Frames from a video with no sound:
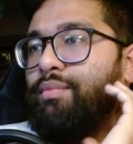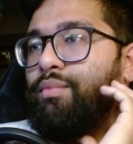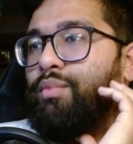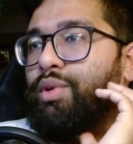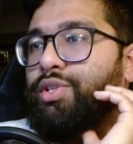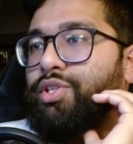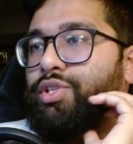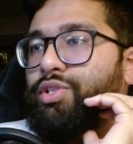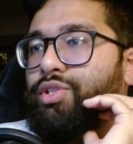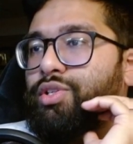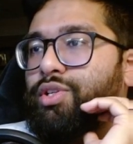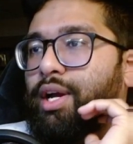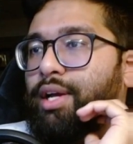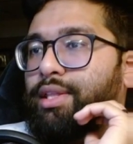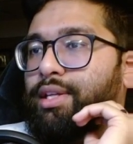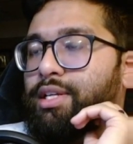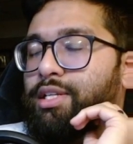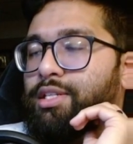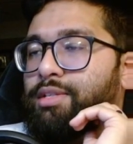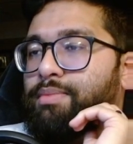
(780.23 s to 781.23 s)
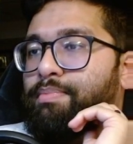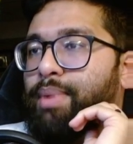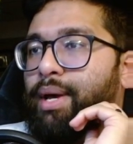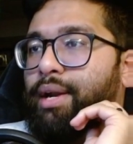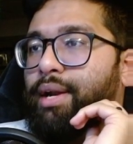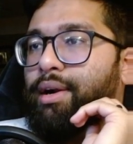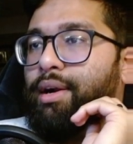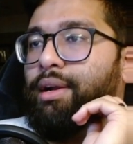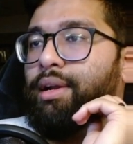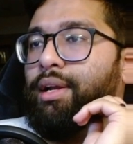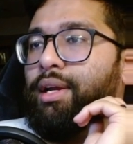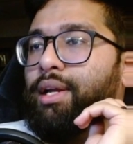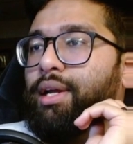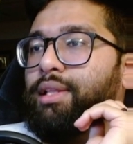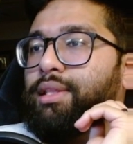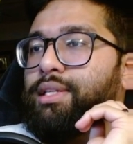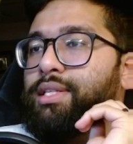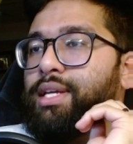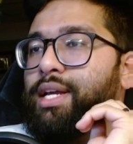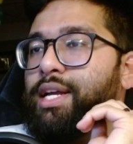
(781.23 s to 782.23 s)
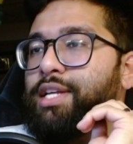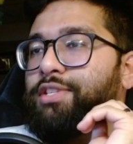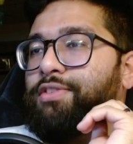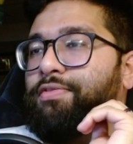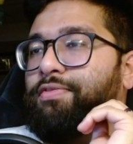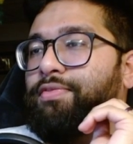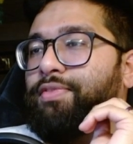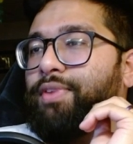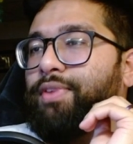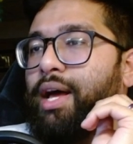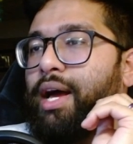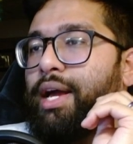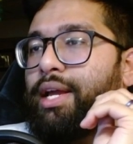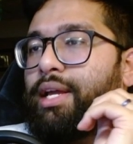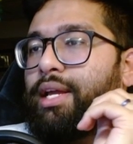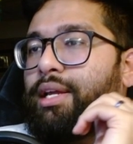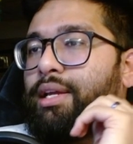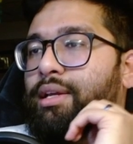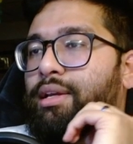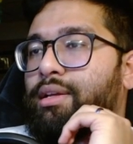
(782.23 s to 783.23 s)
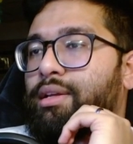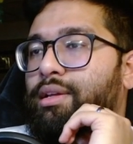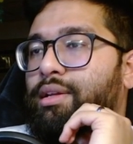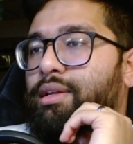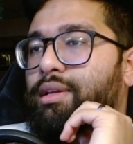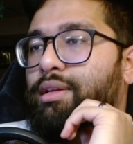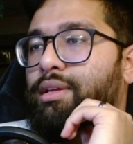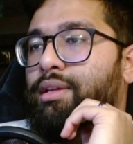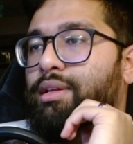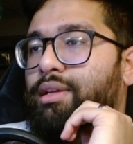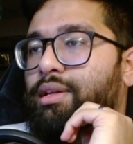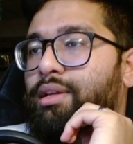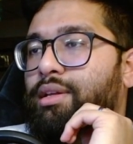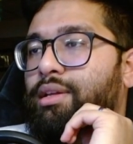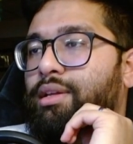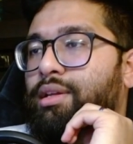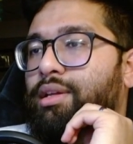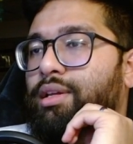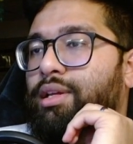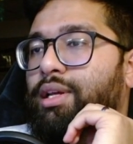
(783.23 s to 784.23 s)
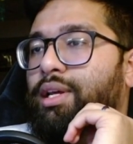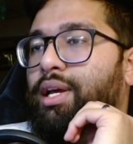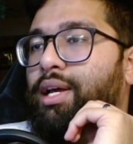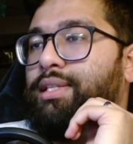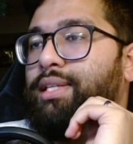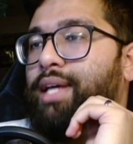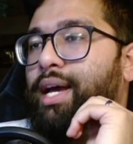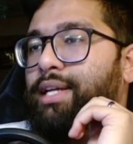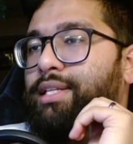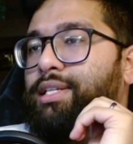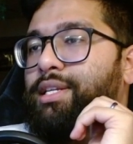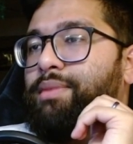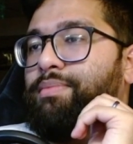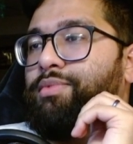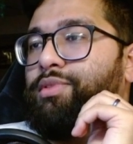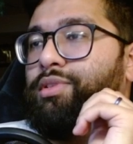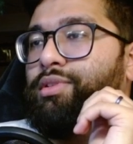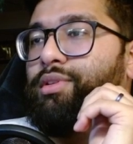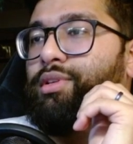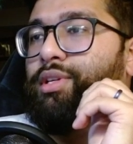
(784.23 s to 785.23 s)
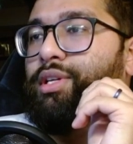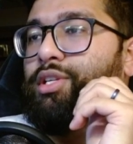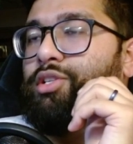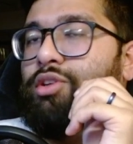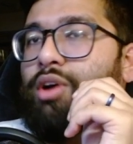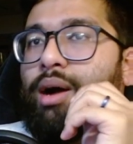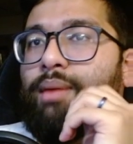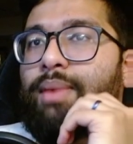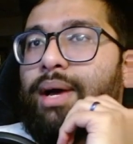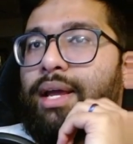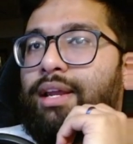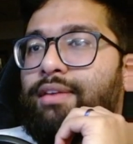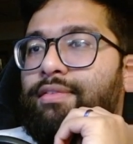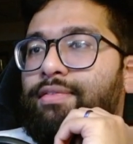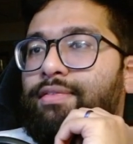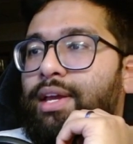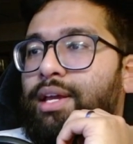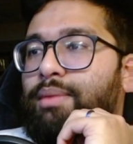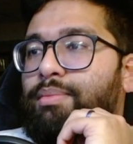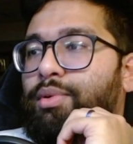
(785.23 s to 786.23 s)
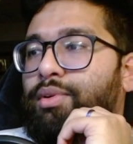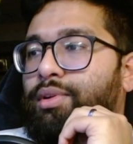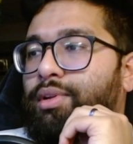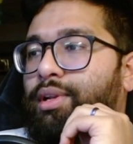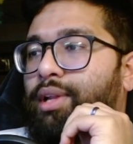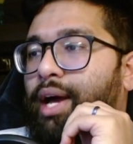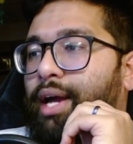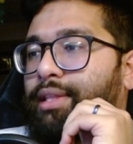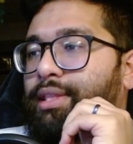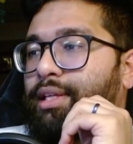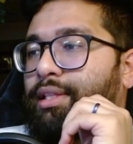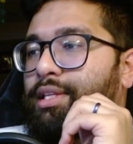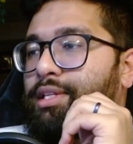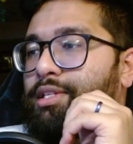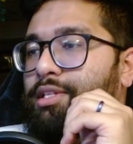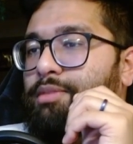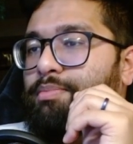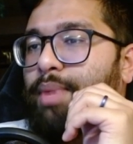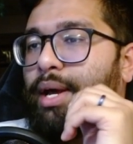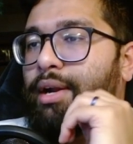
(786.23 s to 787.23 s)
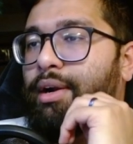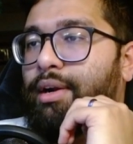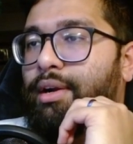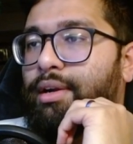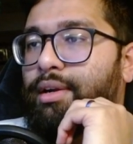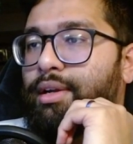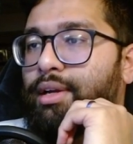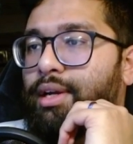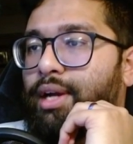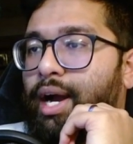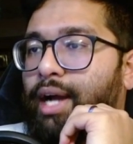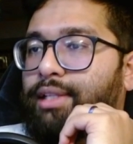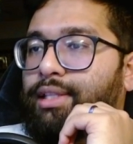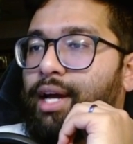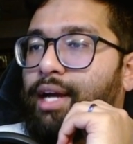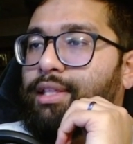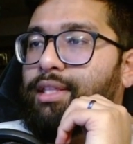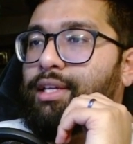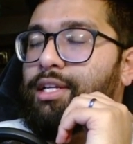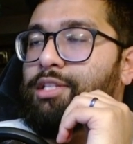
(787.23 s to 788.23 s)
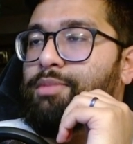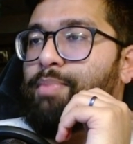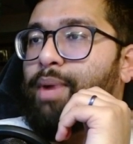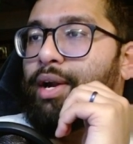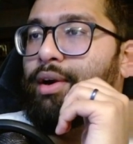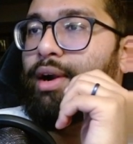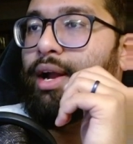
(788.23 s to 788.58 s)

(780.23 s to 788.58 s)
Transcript: which I think is better. This thing has flying. Attacks keep each combat if able. I think this is better. I, th I think it's better.